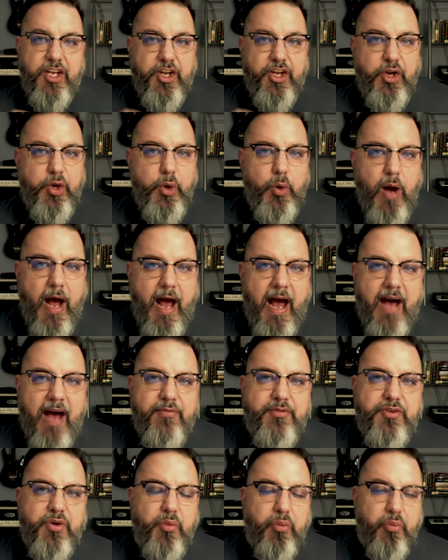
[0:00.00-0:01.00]
you
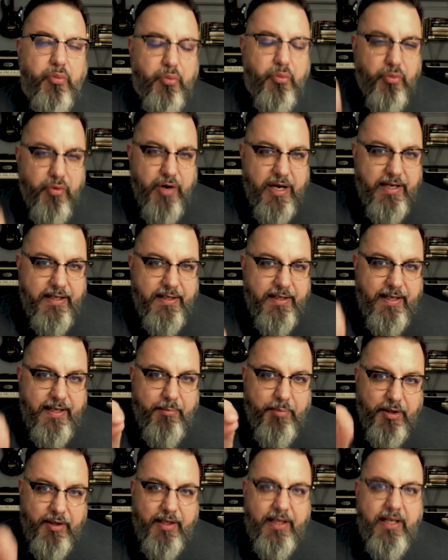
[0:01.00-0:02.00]
have to really
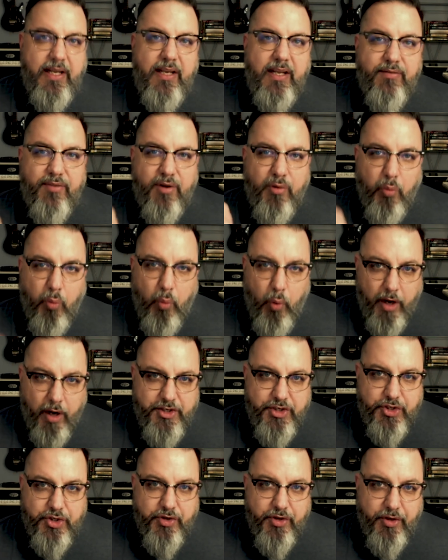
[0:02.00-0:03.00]
believe in
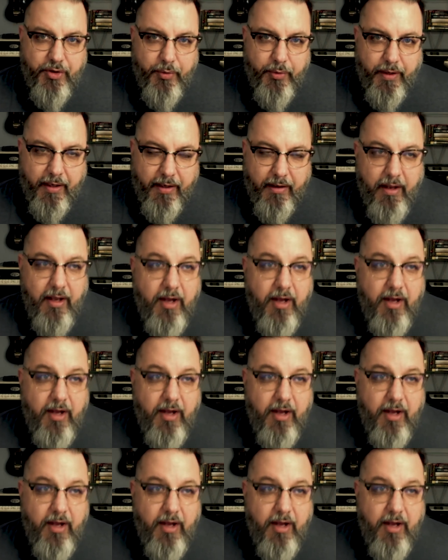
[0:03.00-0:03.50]
what you're doing.